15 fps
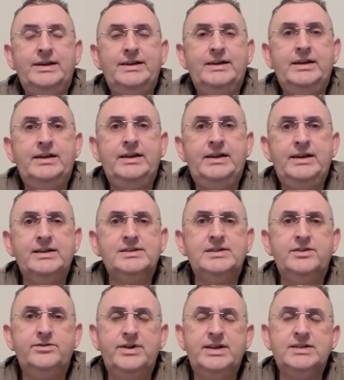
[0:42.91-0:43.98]
And
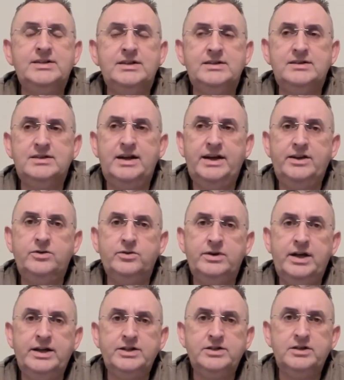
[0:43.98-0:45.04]
here's the reasons I
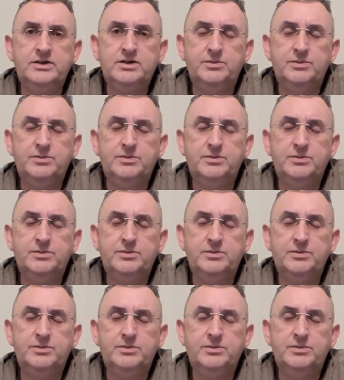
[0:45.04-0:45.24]
don't actually